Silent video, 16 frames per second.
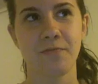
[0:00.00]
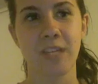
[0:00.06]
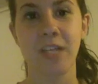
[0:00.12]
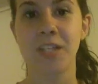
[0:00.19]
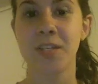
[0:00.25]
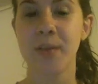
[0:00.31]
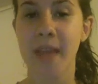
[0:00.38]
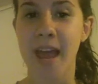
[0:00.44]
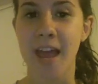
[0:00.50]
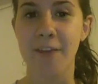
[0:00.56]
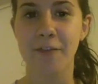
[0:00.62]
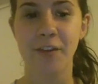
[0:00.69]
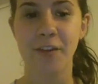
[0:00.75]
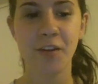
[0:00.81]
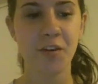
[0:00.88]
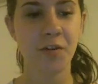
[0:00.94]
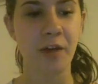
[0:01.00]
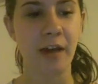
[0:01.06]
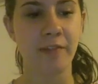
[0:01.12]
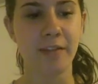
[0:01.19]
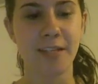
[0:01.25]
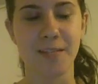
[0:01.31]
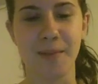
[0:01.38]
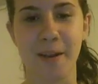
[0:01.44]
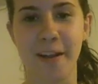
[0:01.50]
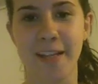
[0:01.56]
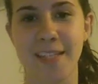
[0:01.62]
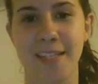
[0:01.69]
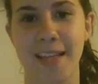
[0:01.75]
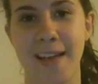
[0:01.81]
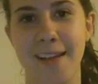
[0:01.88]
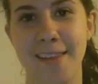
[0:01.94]
So yeah, if you have
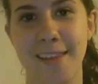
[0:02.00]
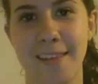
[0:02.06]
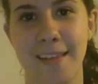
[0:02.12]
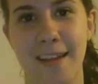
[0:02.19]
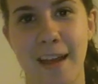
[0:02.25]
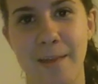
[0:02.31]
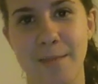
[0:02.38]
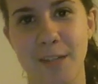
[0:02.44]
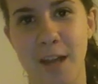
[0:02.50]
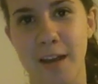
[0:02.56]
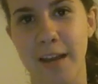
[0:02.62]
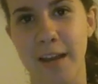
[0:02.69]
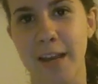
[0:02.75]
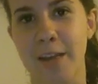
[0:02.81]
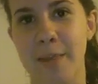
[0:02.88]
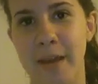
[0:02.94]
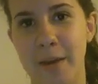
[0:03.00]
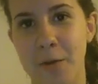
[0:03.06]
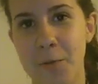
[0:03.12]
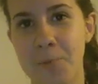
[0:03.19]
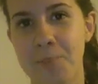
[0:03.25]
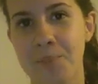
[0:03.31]
experienced anything that I'm talking about,